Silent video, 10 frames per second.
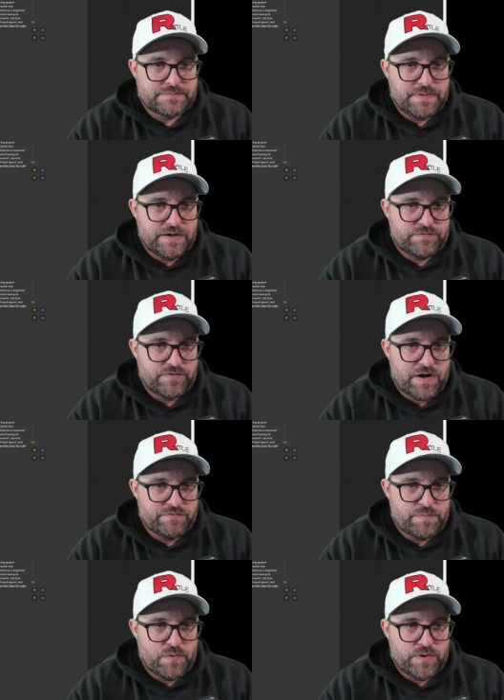mail fraud
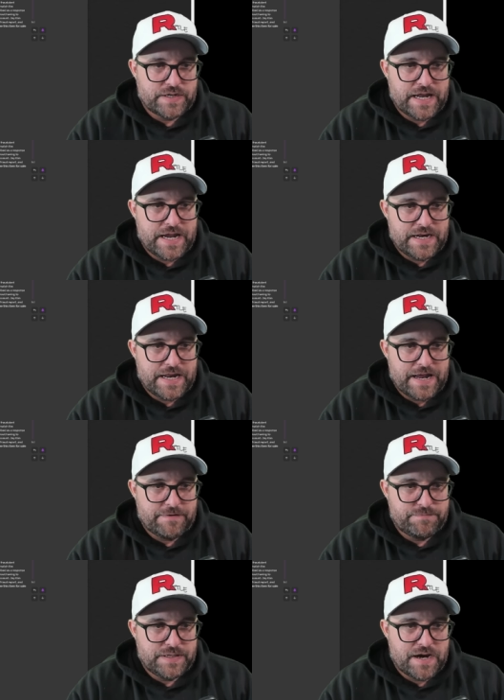report, and
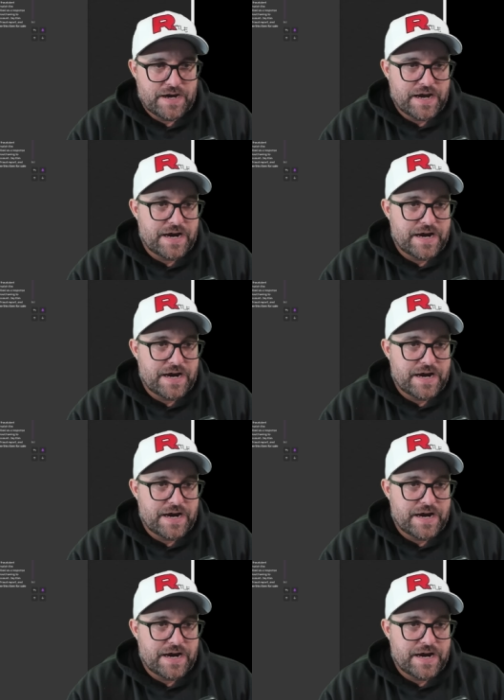FBI